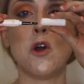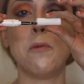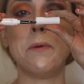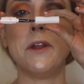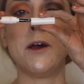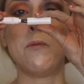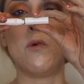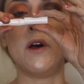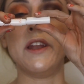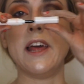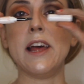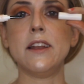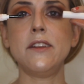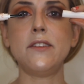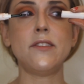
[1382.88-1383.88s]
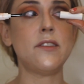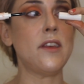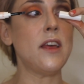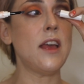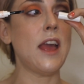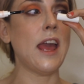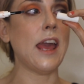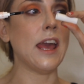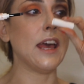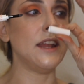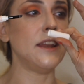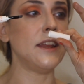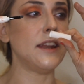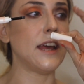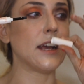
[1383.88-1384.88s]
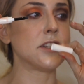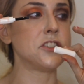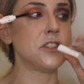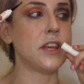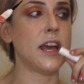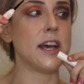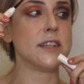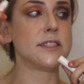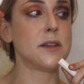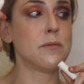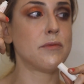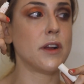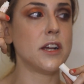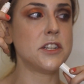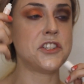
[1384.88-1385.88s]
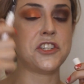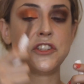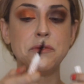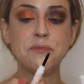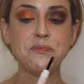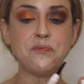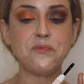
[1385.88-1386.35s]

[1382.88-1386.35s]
open up one end, and it actually has a brush.